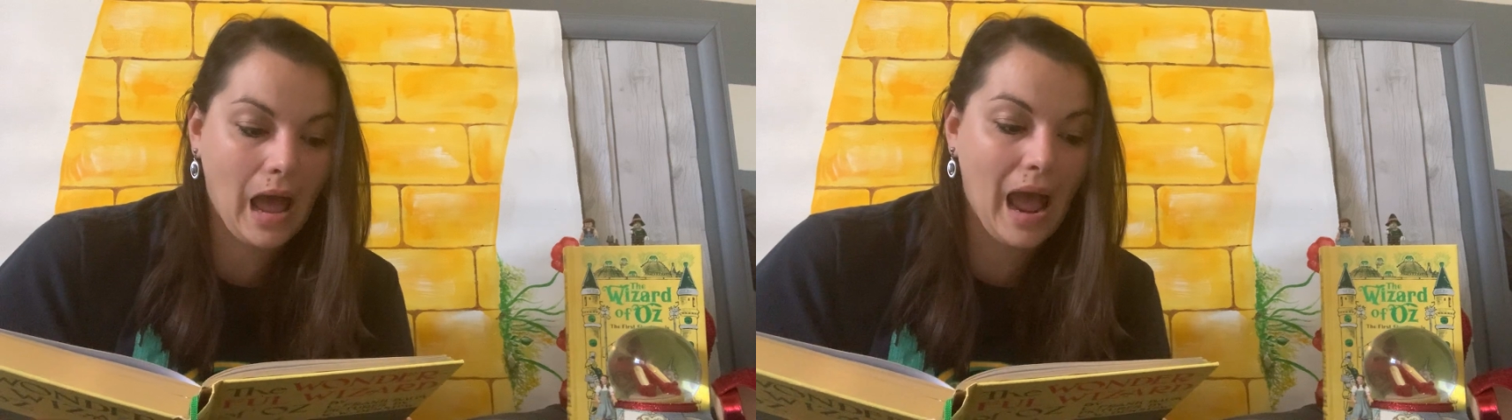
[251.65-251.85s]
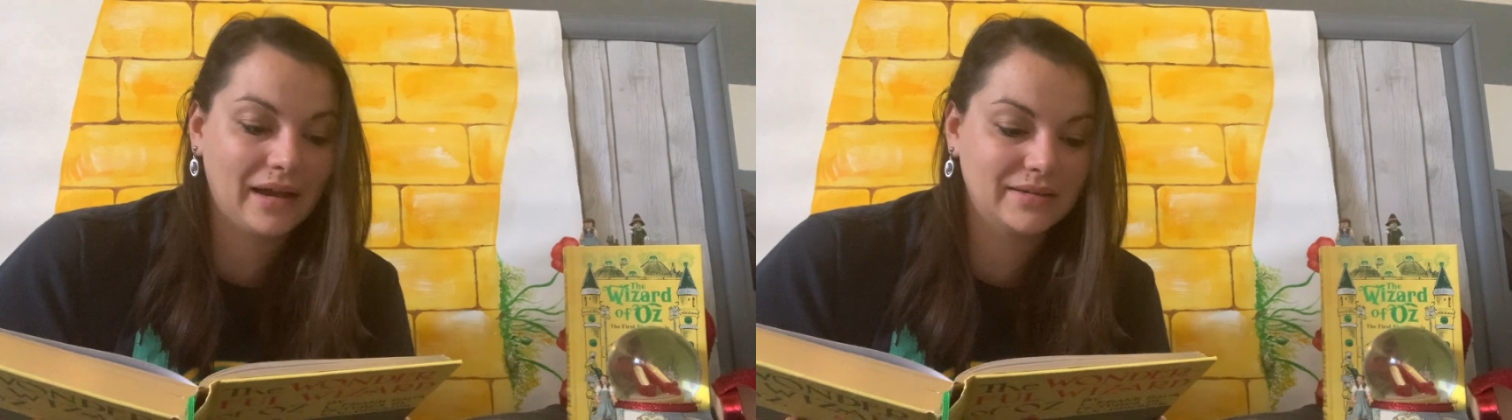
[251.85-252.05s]

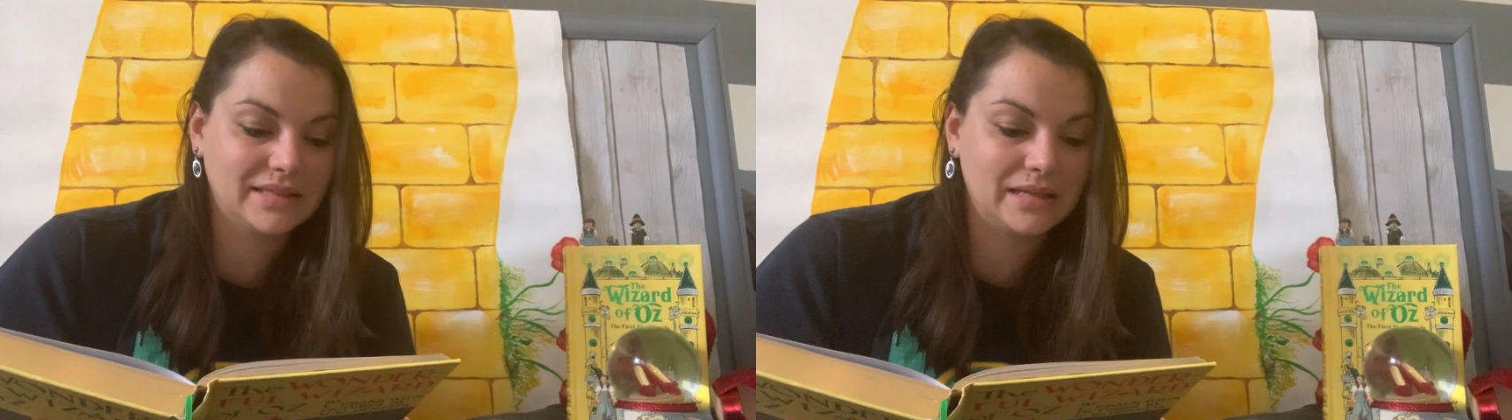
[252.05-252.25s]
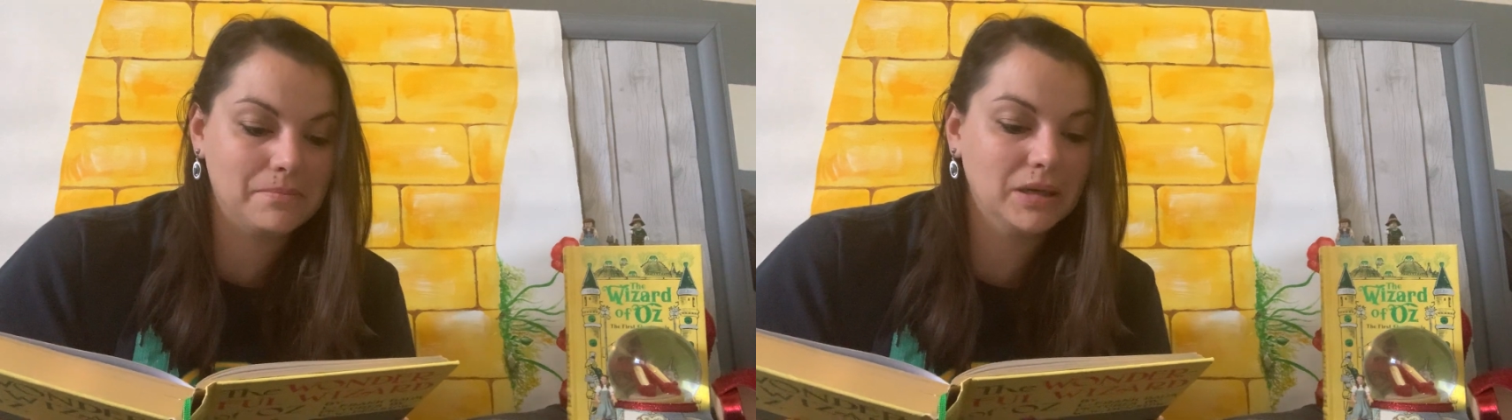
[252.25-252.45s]
I could
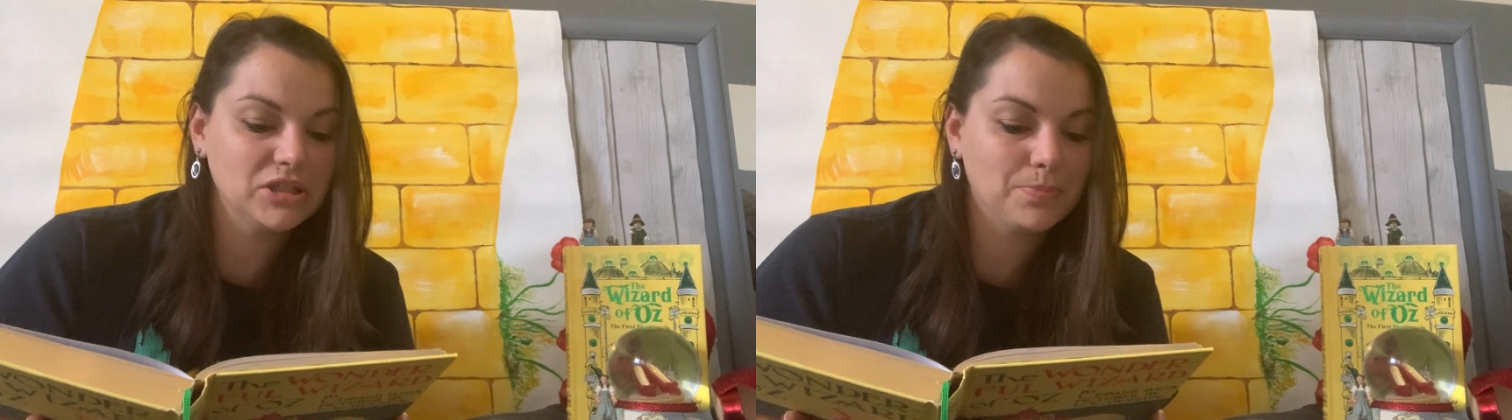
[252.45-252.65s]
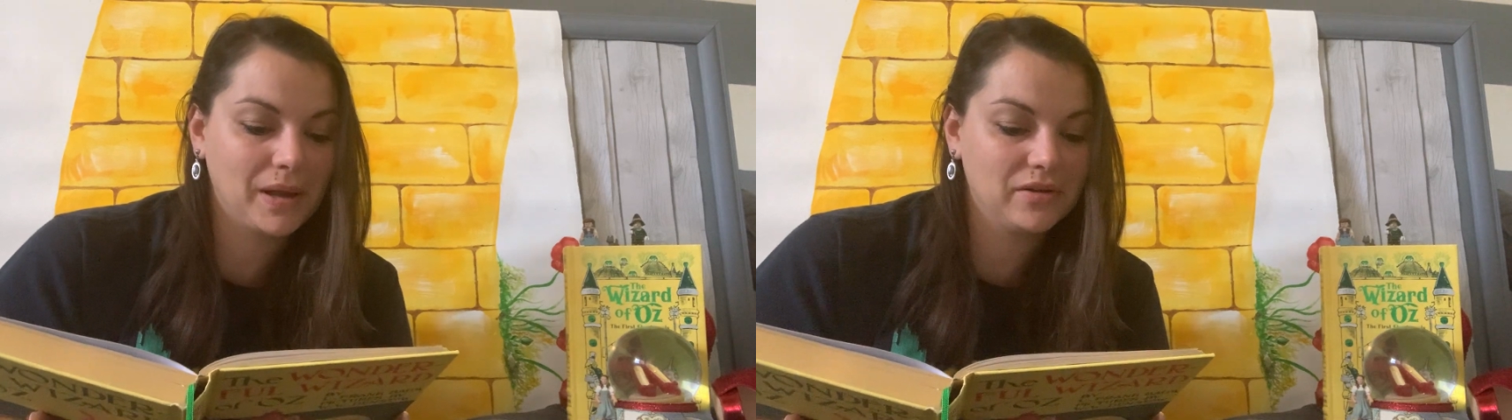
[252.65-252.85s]
see
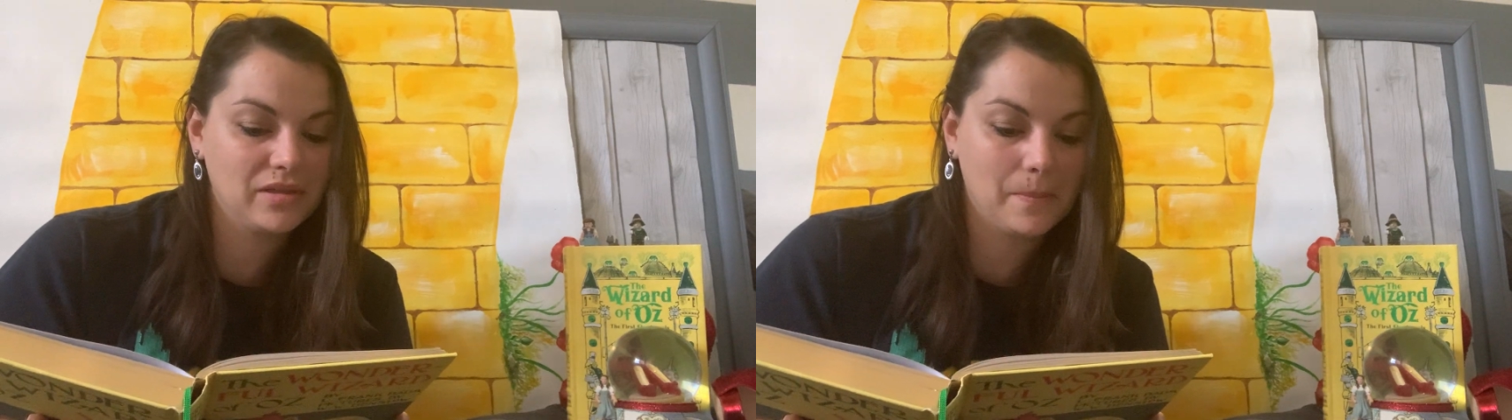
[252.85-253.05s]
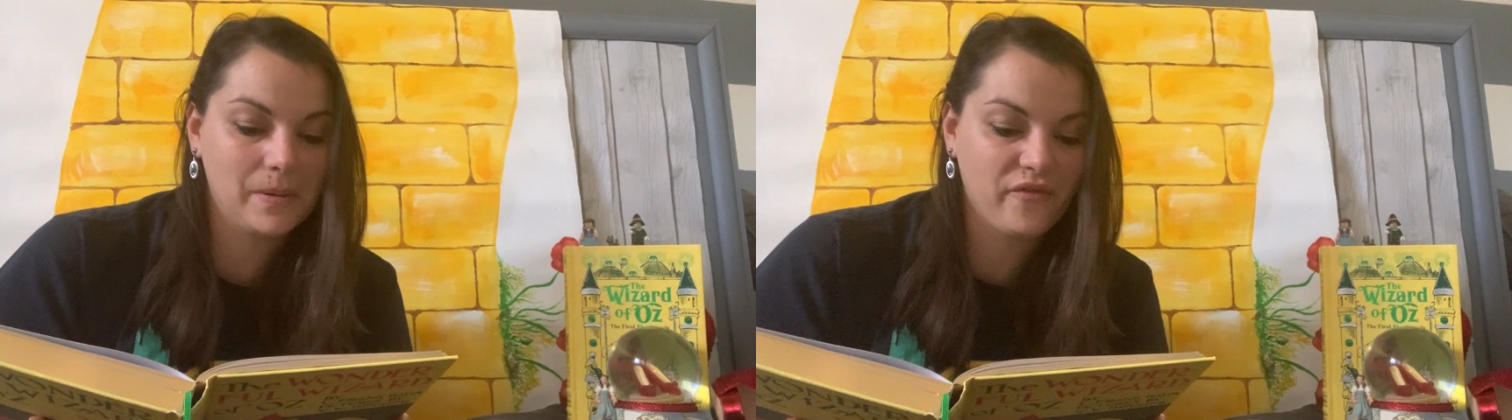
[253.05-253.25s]
much better
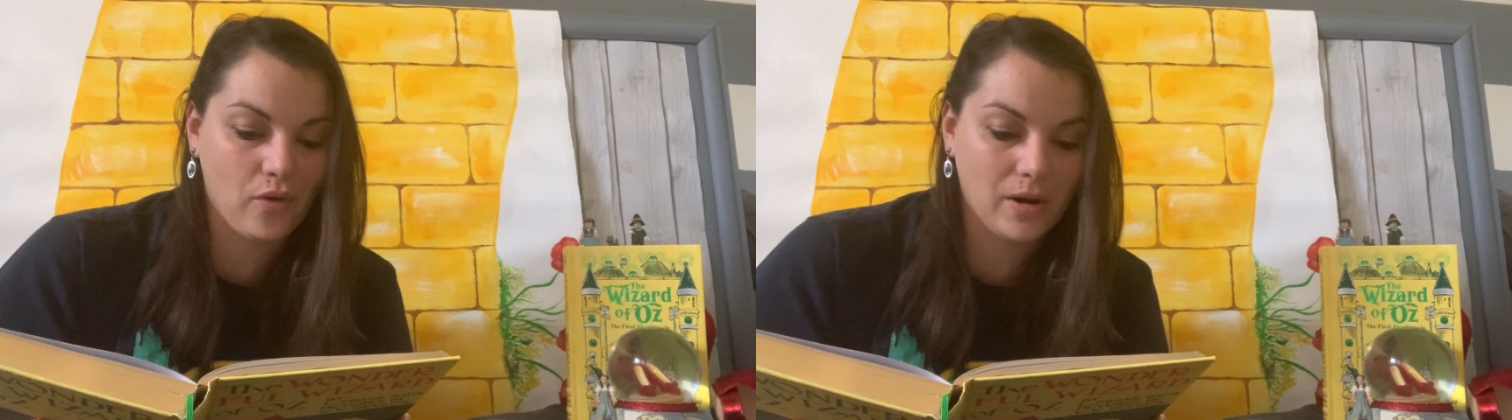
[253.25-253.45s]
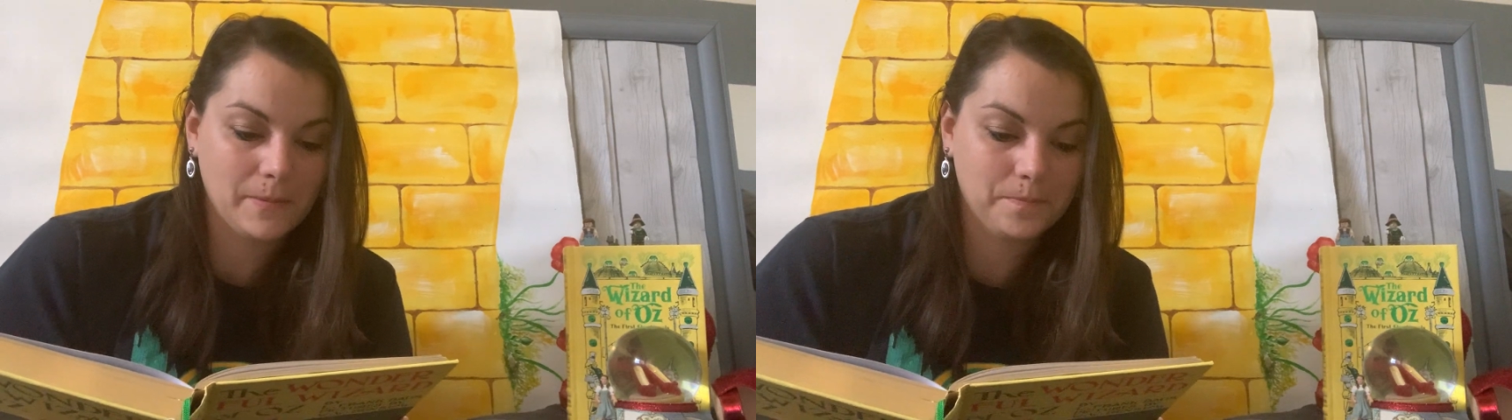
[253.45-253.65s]
than
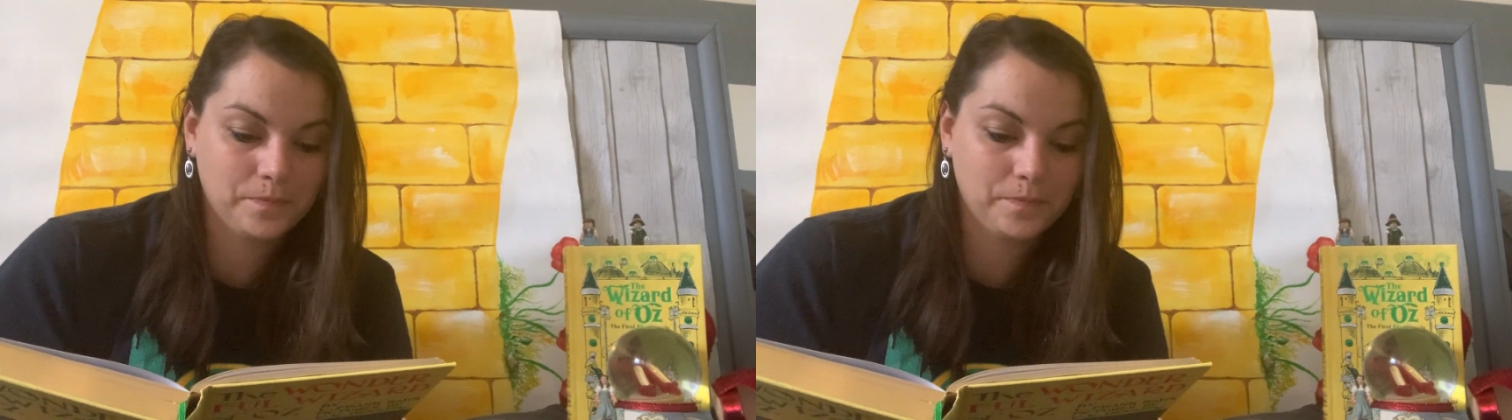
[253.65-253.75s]
before.